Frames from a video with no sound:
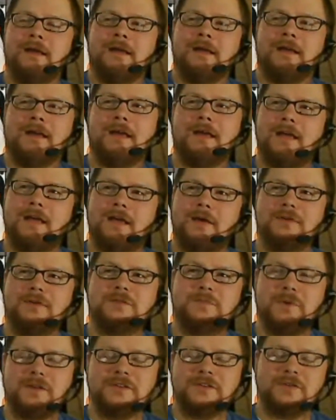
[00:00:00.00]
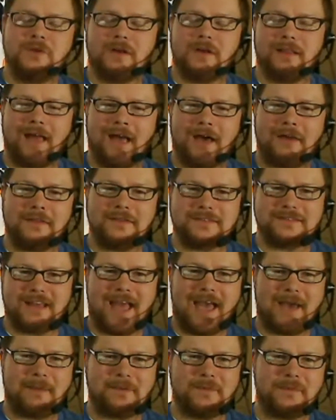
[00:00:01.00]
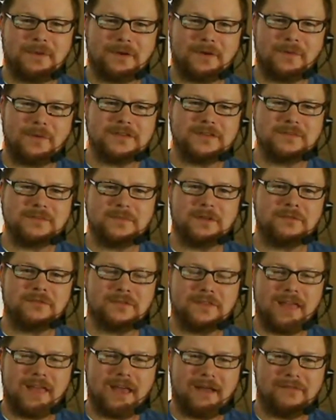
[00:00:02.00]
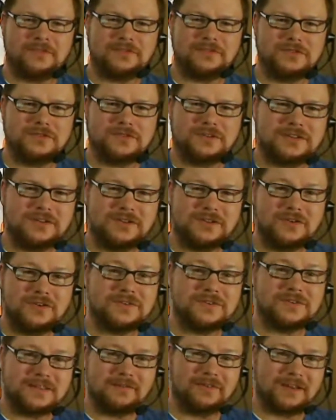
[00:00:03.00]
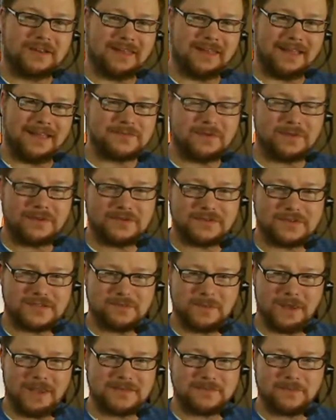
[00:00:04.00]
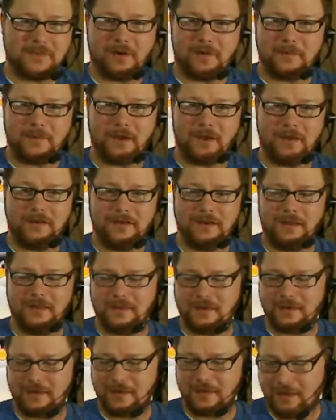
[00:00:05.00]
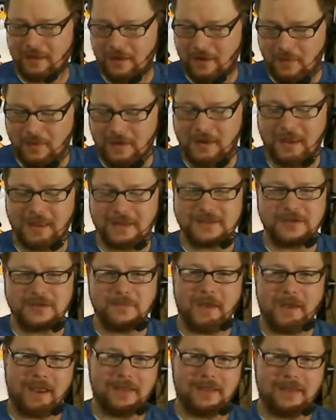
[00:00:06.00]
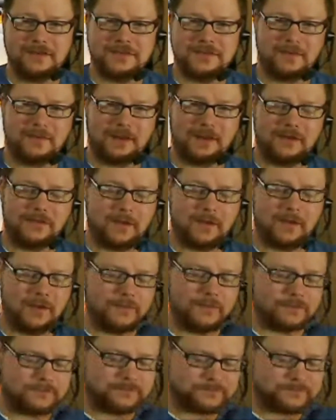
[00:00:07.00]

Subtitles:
It was built to allow this to happen, but it wasn't built for the average user to use this every day. That's why there's a spacebar button, and it gets you back into regular mode.